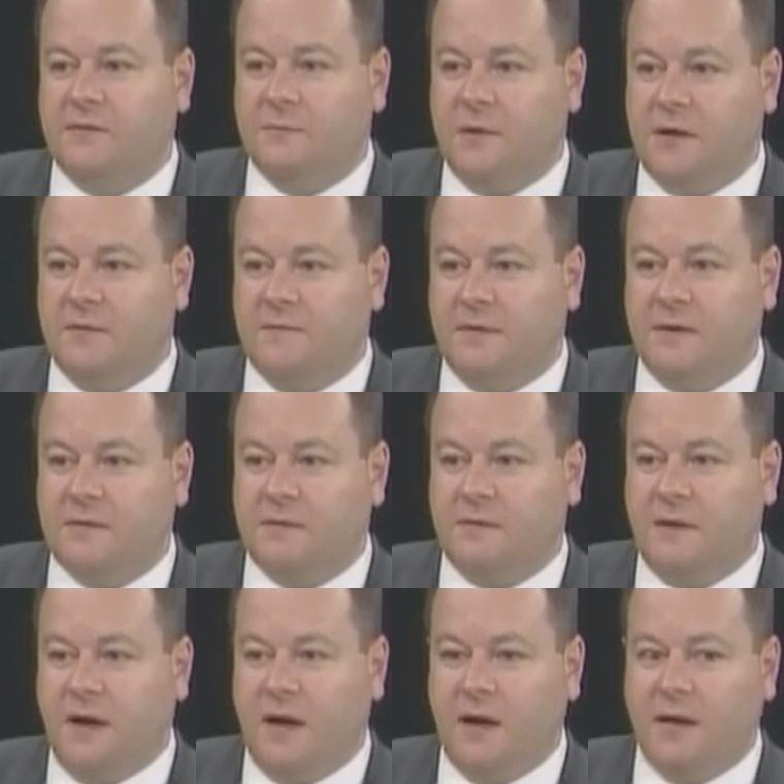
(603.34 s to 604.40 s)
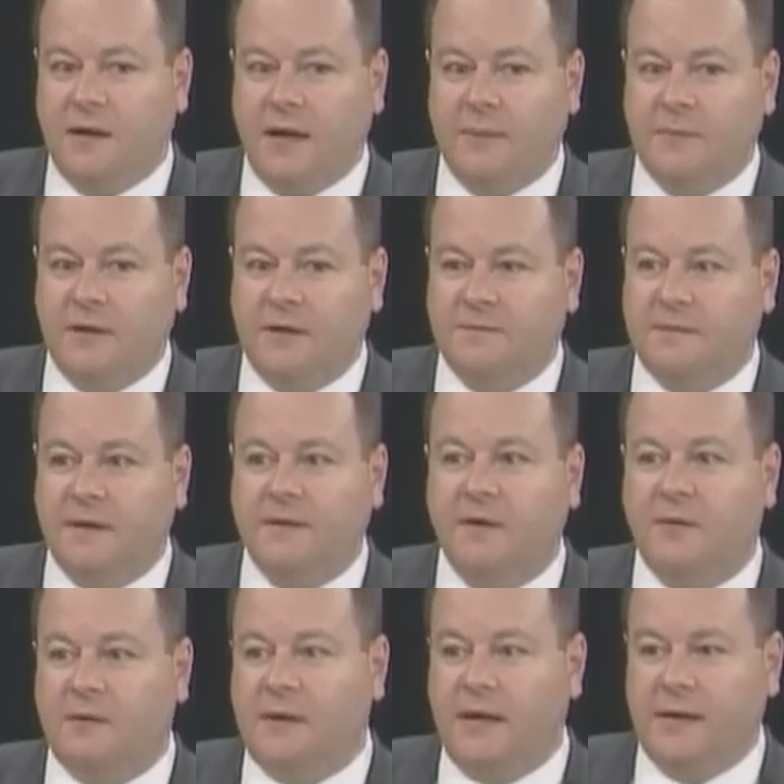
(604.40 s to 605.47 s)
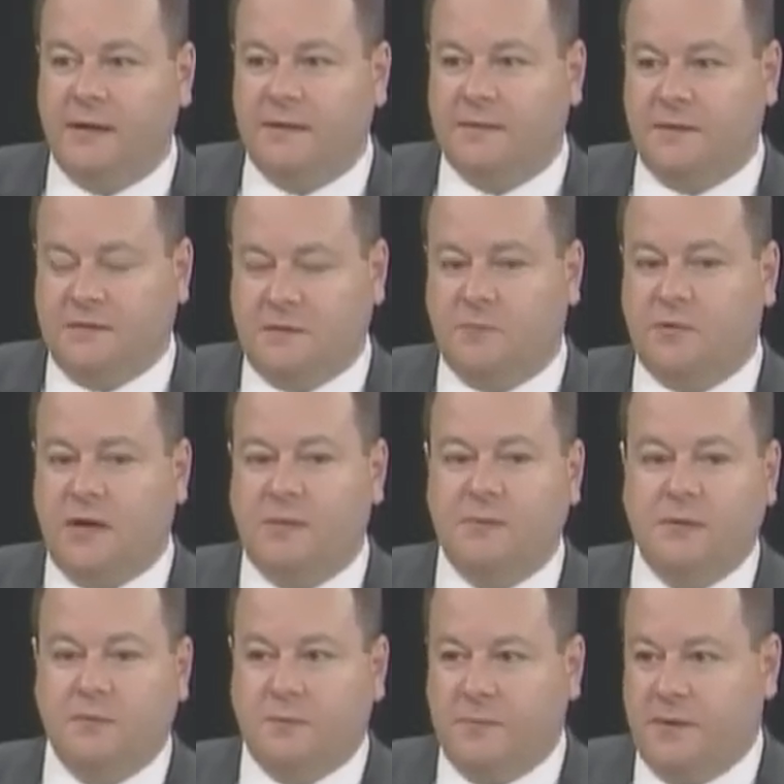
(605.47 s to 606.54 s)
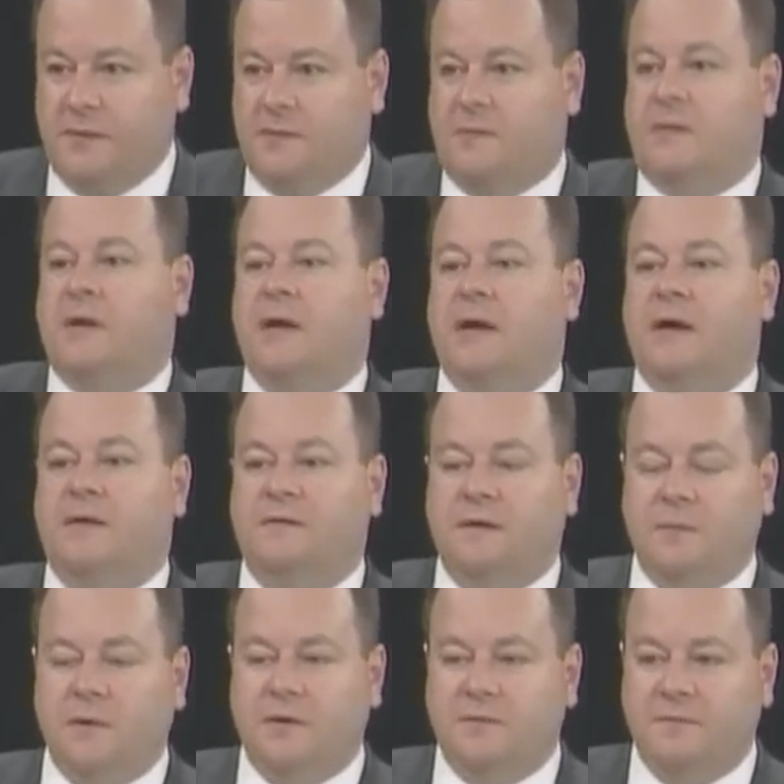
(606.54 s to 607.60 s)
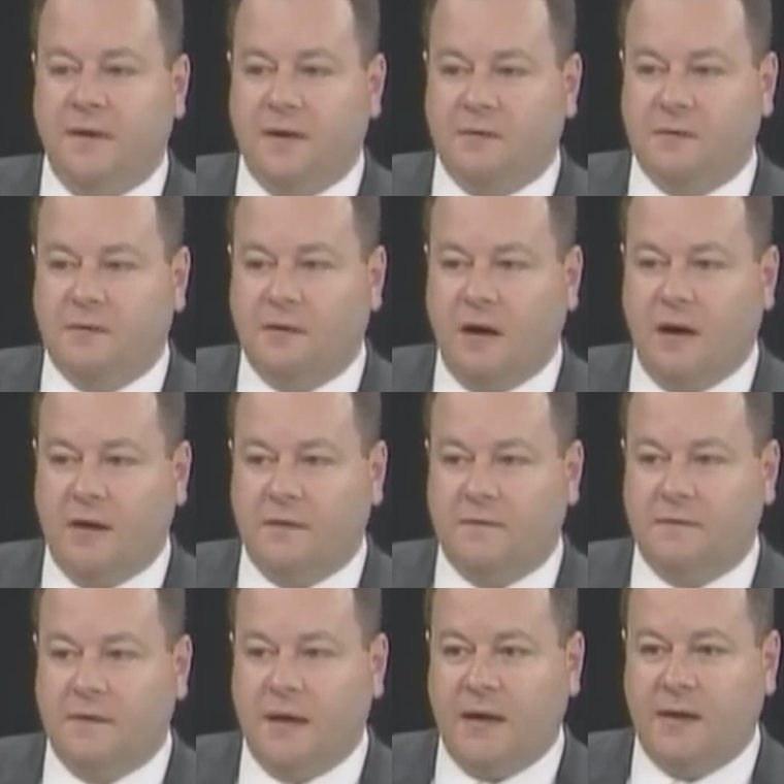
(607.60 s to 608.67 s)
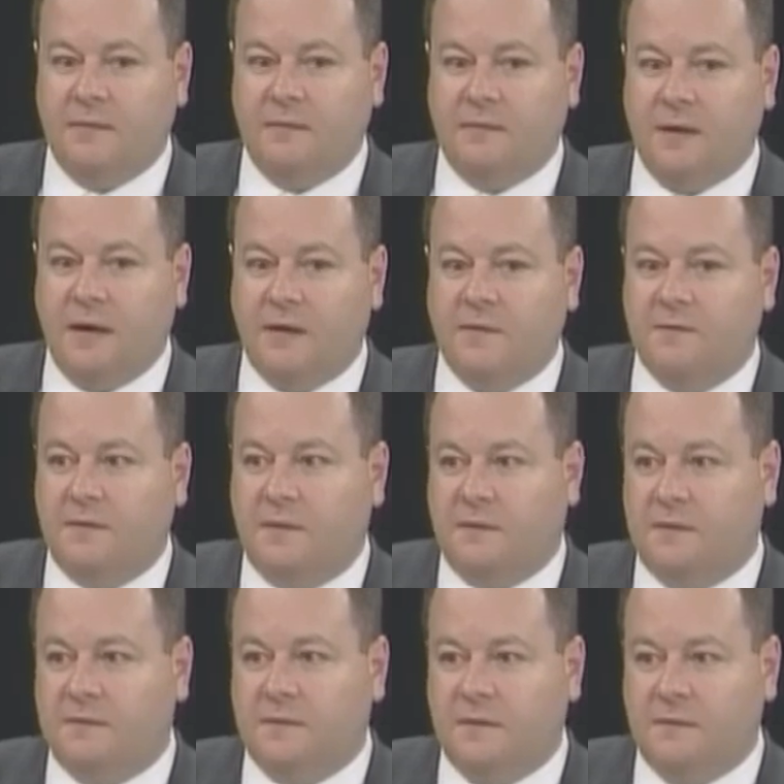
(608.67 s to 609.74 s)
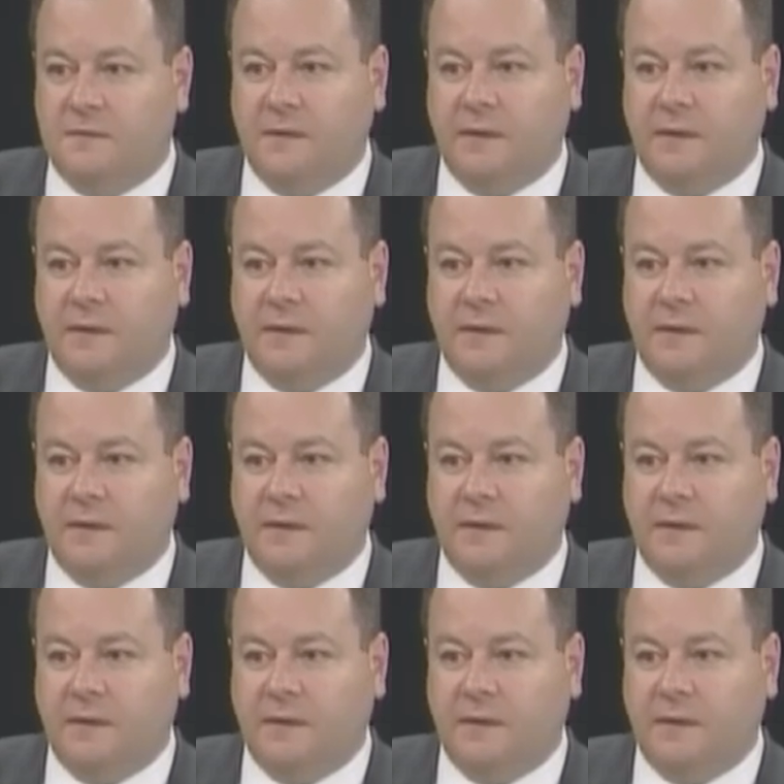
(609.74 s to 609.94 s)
mirror federal law. I mean, if they don't like it, they should probably repeal some of the federal laws that Arizona is using.